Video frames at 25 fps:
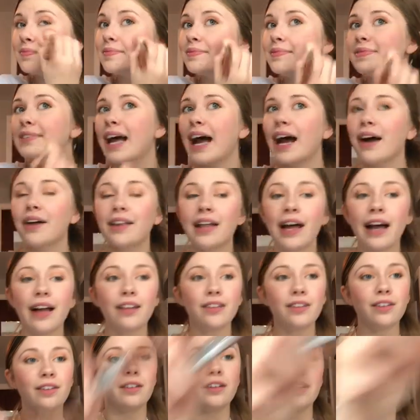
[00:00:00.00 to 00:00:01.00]
Now that
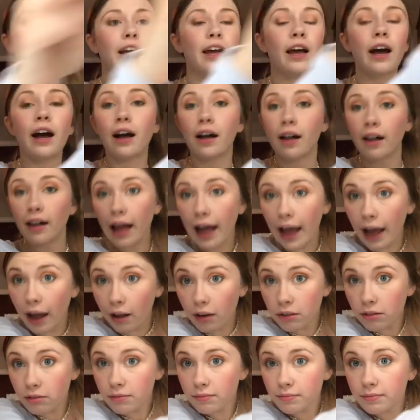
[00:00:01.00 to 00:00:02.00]
I look like a
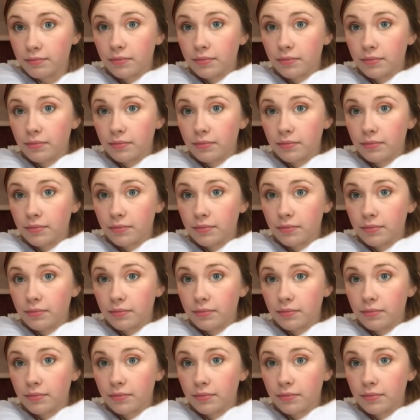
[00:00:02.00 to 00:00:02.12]
clown,